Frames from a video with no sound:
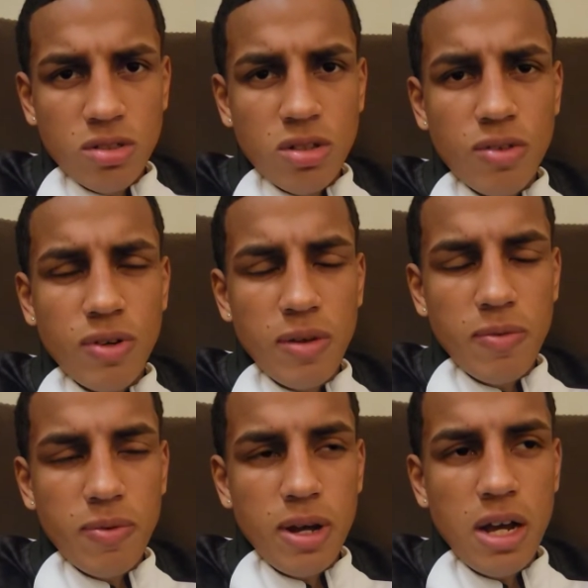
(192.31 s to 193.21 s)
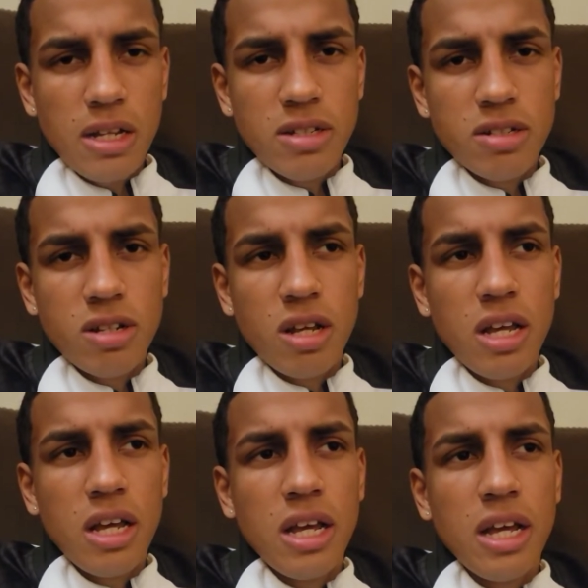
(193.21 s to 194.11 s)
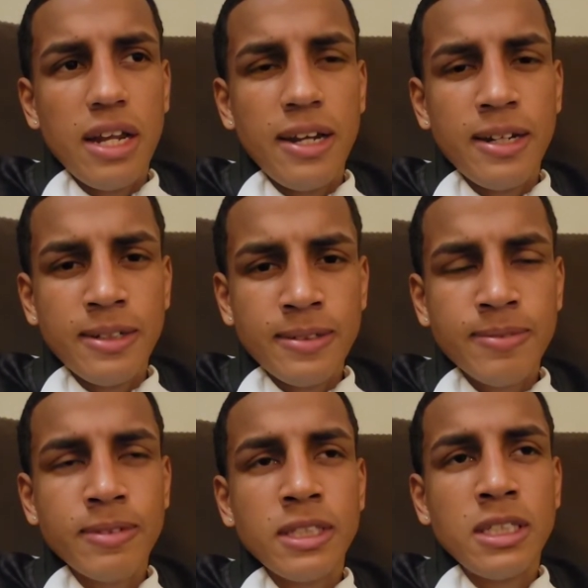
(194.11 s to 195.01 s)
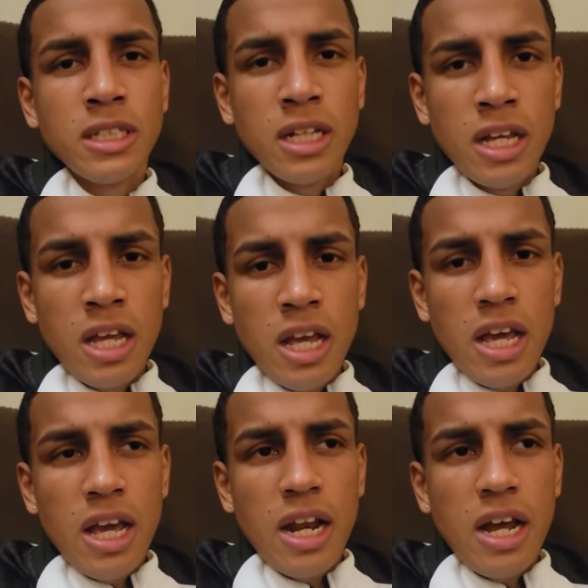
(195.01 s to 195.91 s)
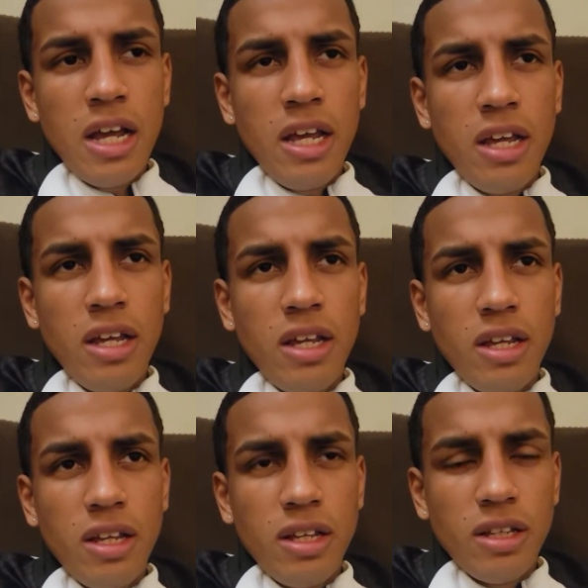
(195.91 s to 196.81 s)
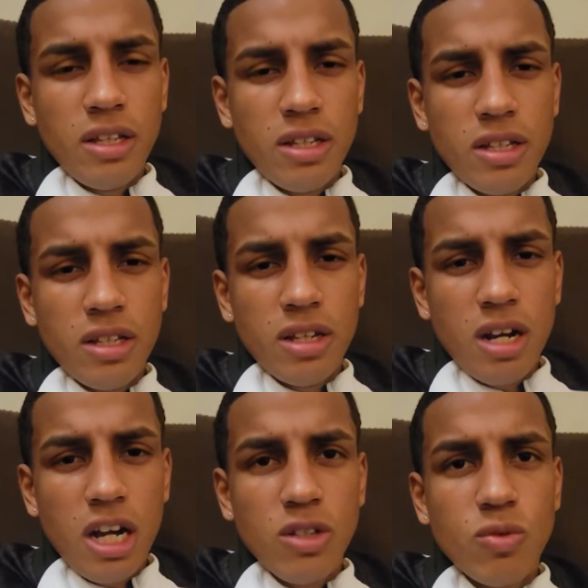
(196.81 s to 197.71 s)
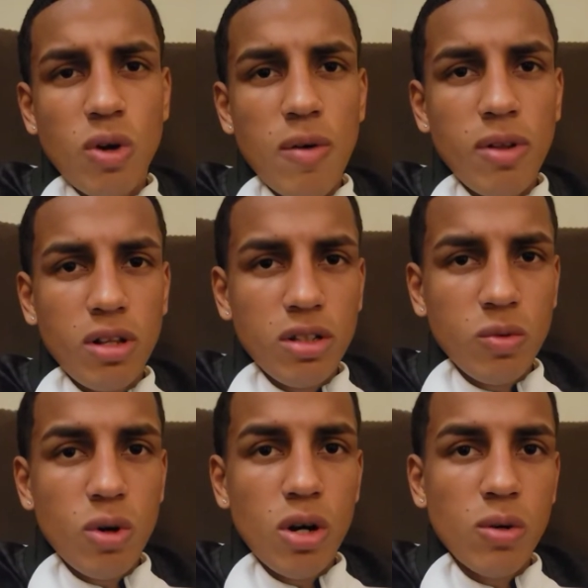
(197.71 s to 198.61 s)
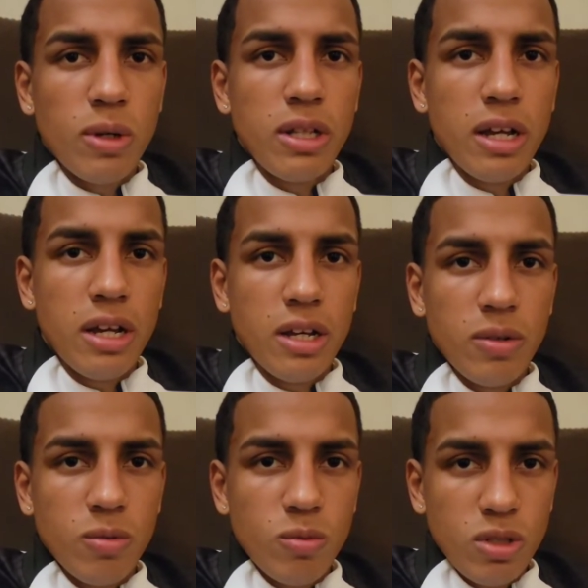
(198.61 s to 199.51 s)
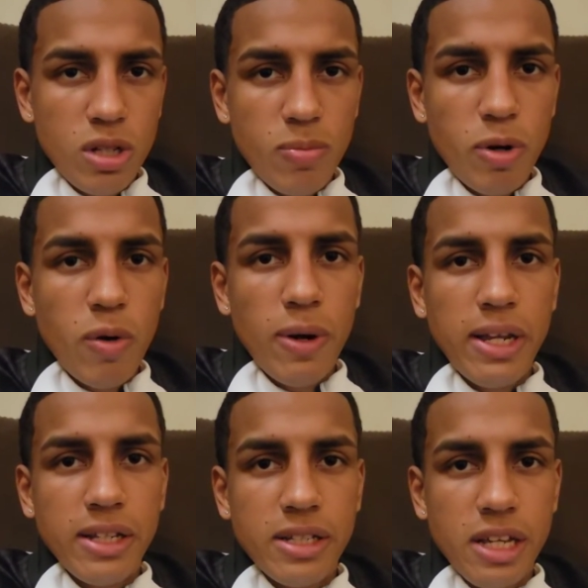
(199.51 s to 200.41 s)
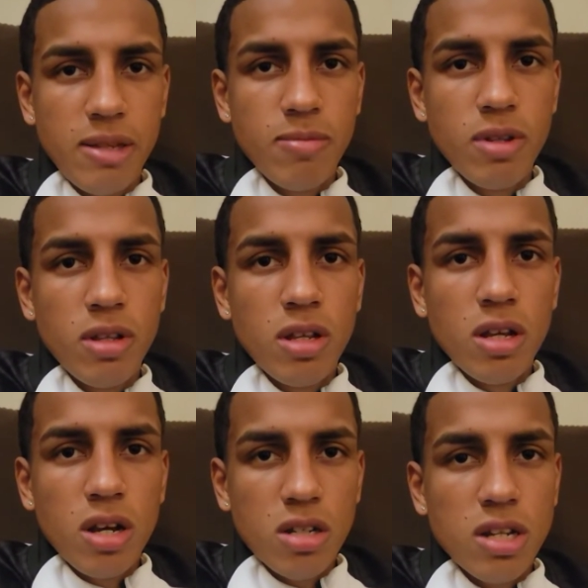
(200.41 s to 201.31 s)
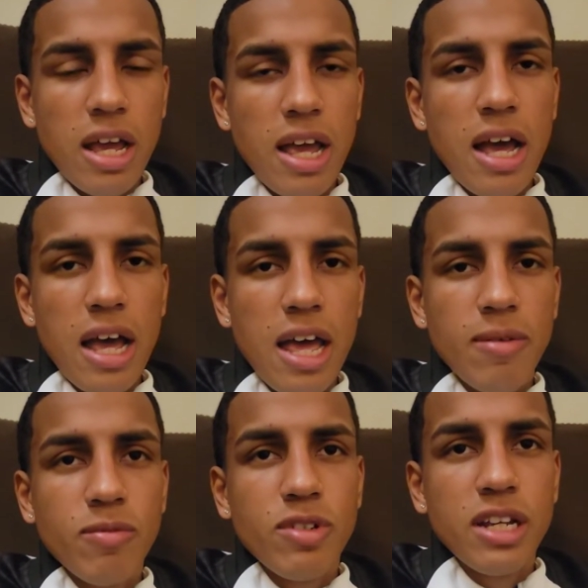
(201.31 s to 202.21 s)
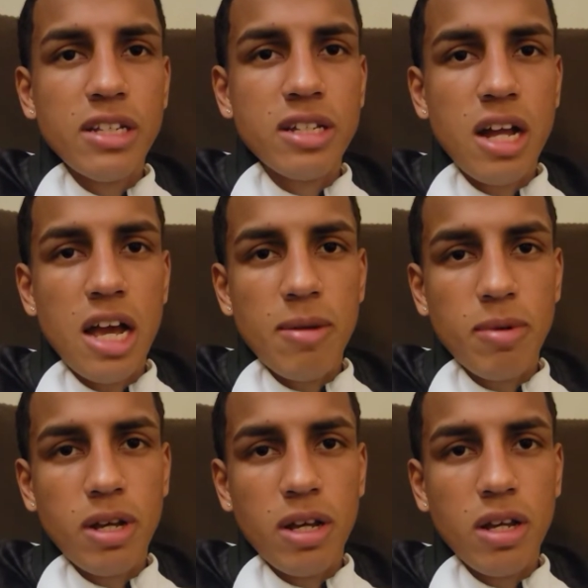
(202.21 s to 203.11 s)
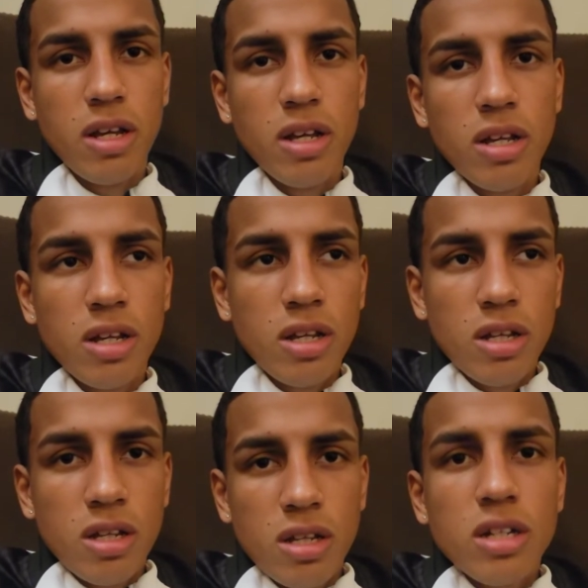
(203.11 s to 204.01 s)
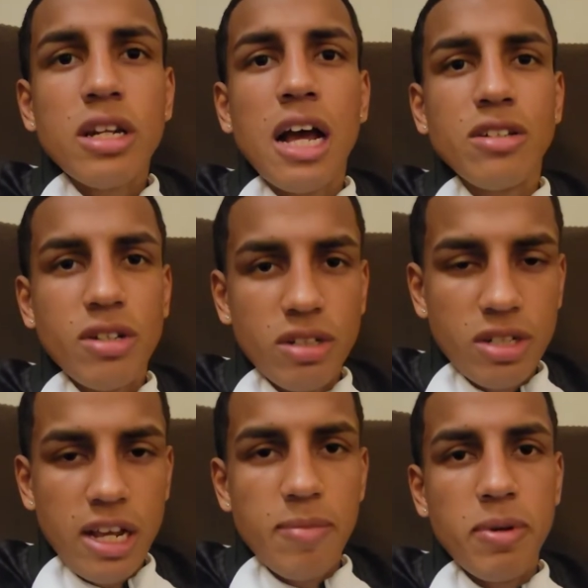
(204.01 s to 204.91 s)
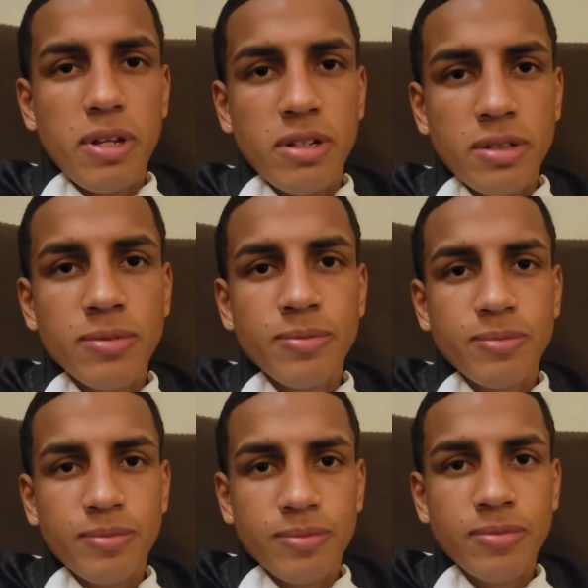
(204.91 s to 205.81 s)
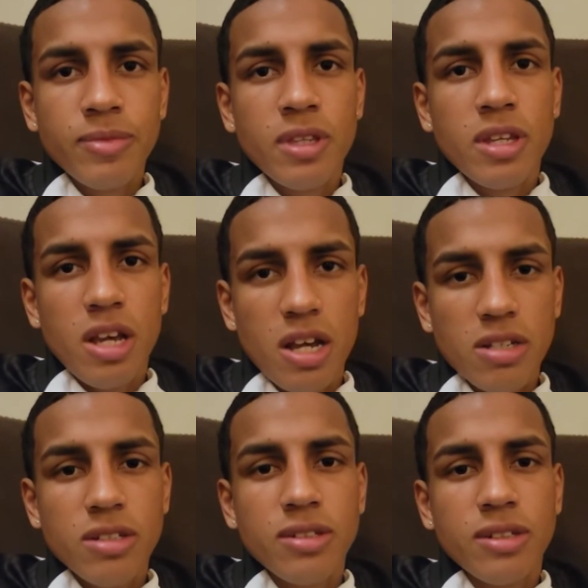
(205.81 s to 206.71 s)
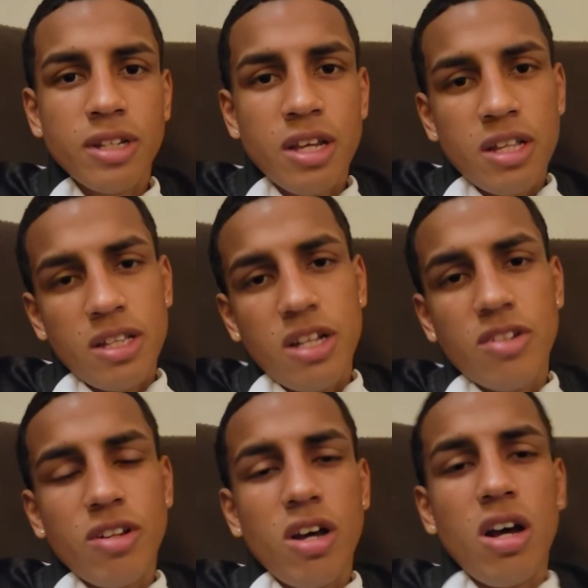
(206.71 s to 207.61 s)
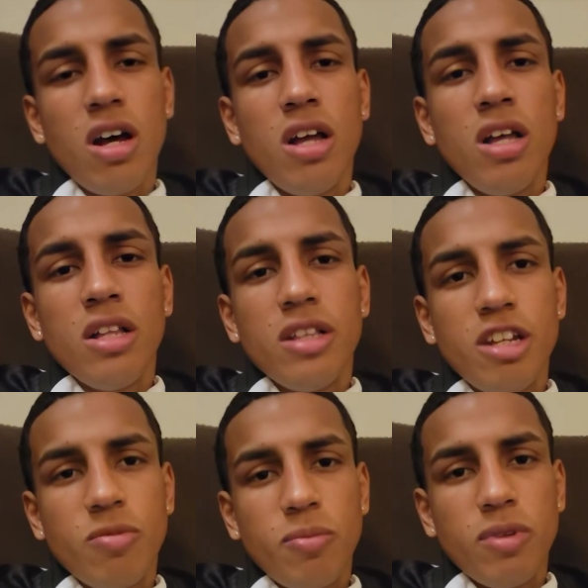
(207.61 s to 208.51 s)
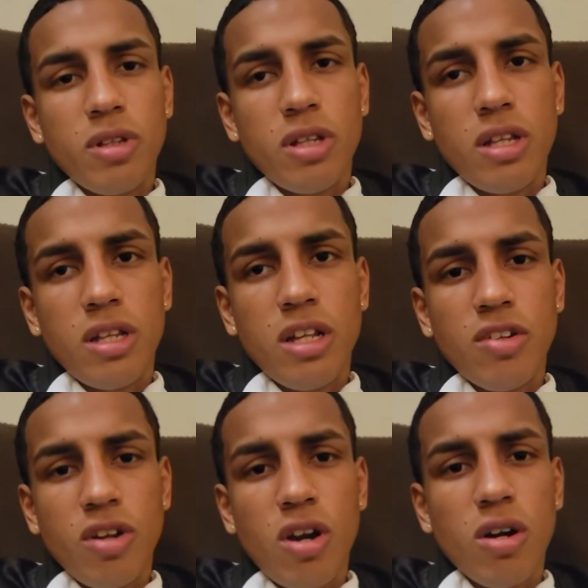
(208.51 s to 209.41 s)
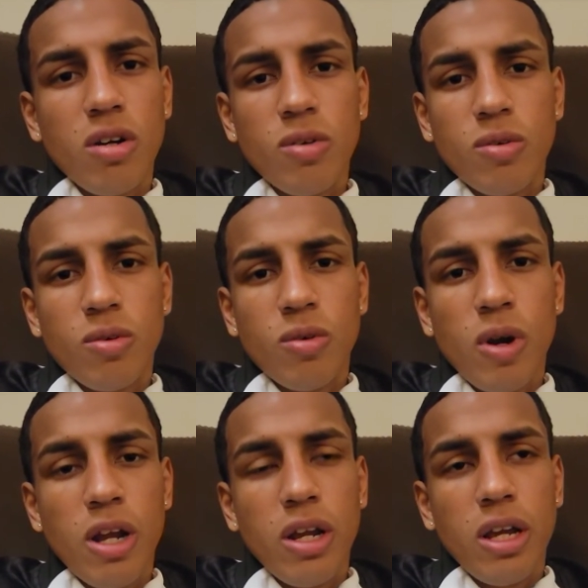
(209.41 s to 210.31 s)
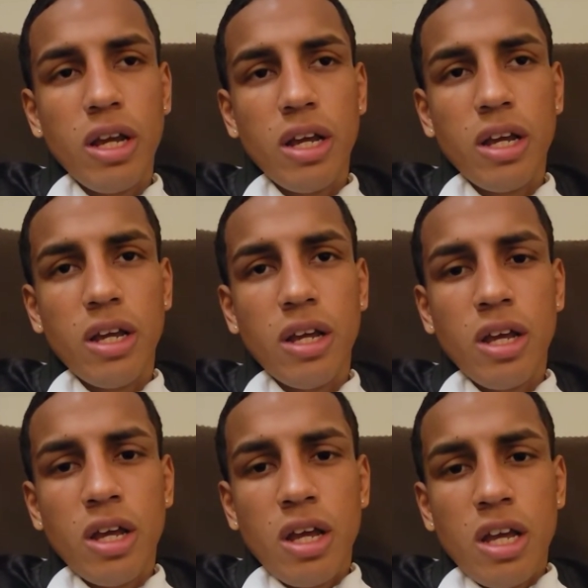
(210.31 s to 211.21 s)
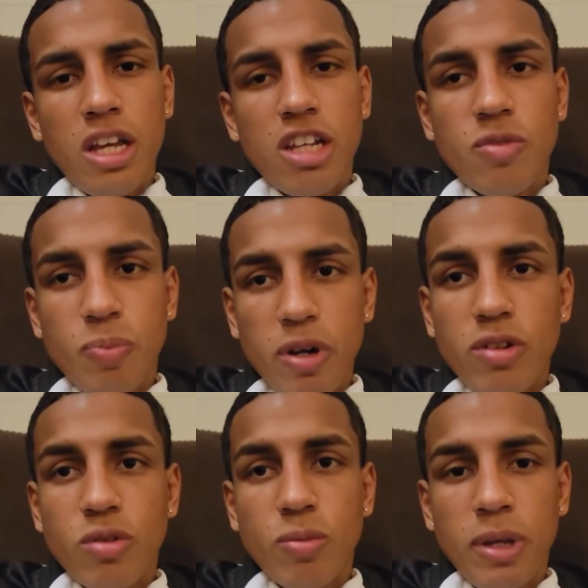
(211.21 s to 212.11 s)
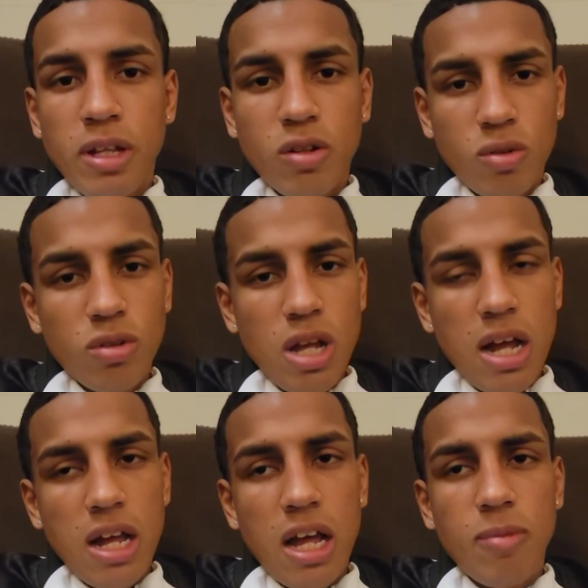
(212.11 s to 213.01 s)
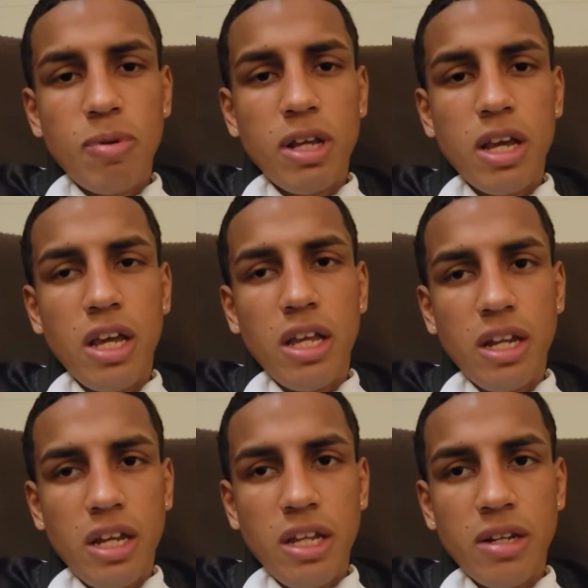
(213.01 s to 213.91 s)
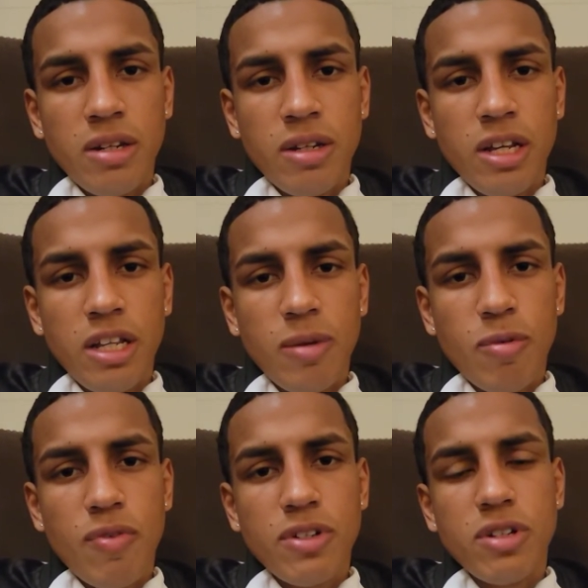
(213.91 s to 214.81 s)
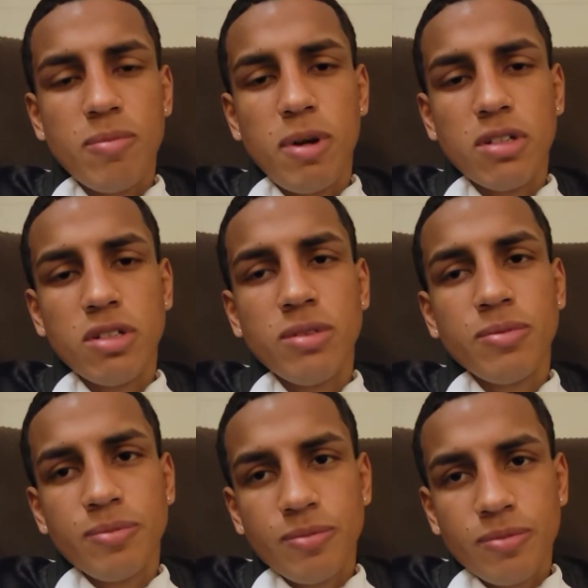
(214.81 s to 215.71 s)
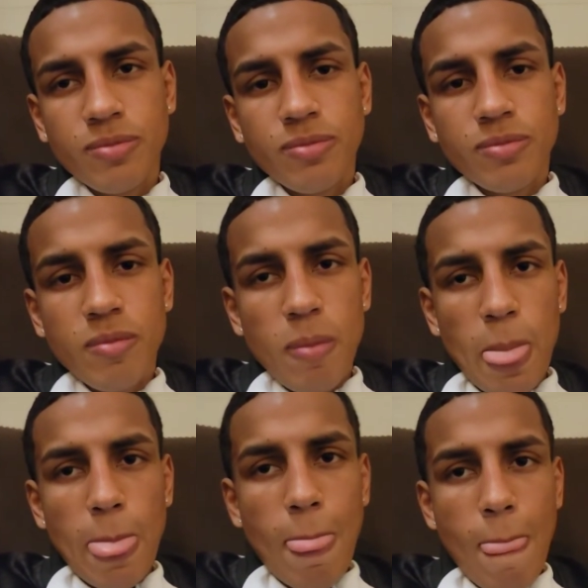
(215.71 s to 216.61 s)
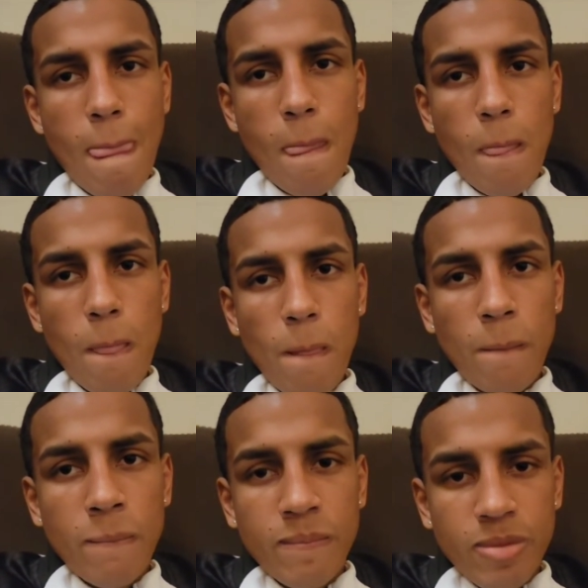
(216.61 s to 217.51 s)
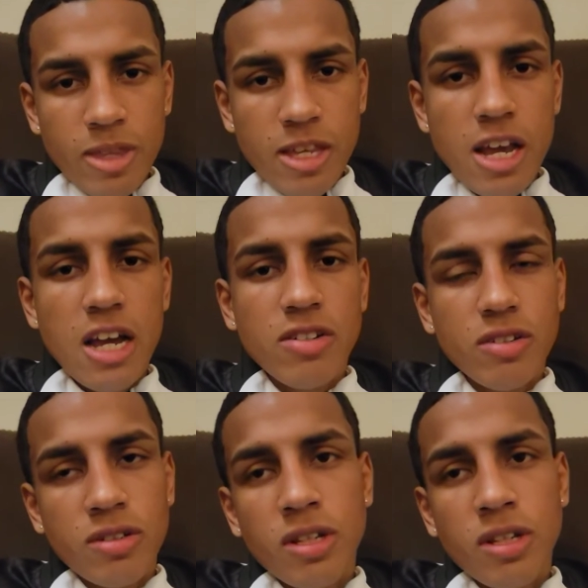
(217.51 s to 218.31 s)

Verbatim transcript: wow. fights and and I I traveled the world with the with the Puerto Rican team. Nice. I, I am six time uh, National champion. National champion. Wow, that's big, champ. That's uh, this these are great uh, experience to me though that I apply in, in, in the professional boxing. Nice. And you're currently signed to Top Rank, right? Yes.